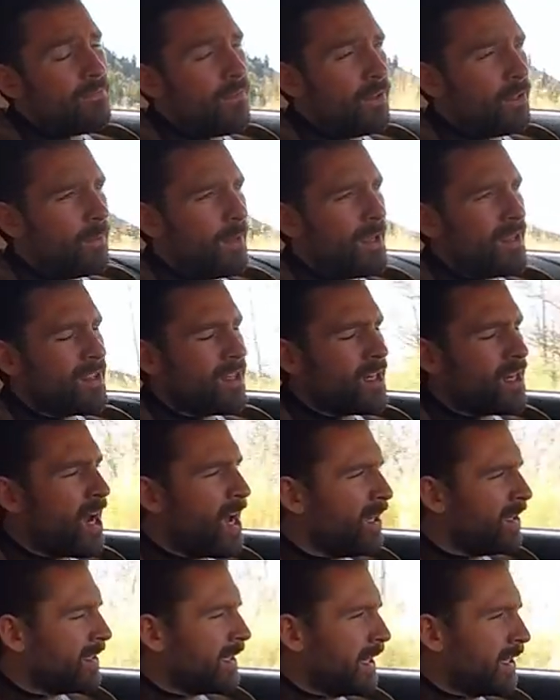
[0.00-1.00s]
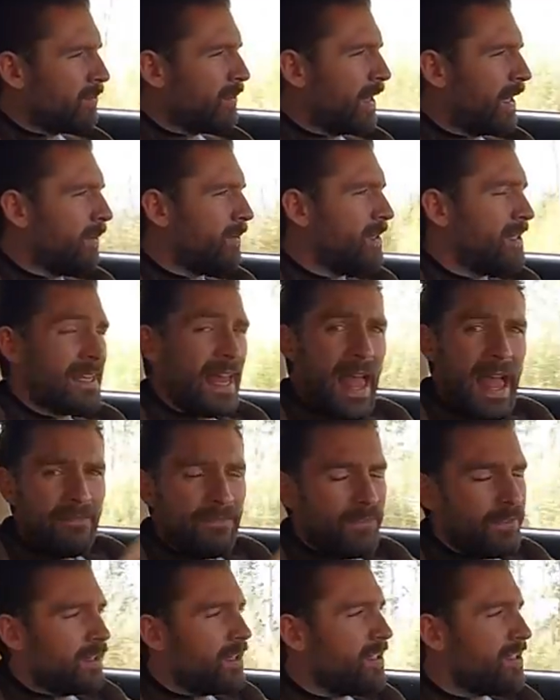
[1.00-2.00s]
following the Cullinan around is
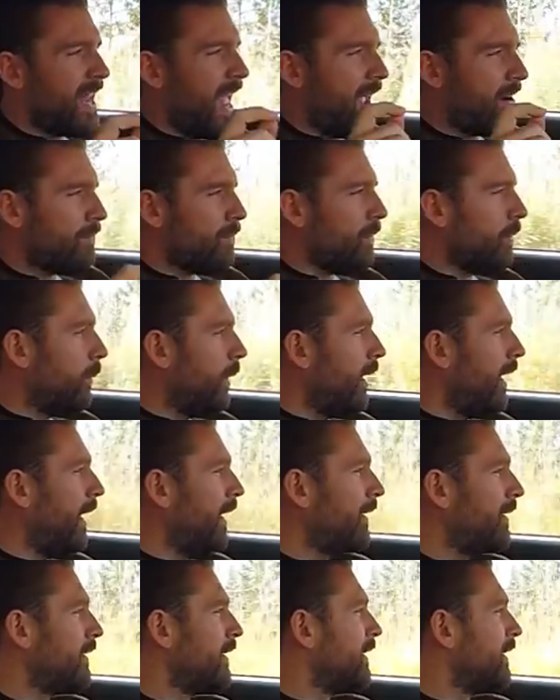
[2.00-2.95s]
effortless everywhere,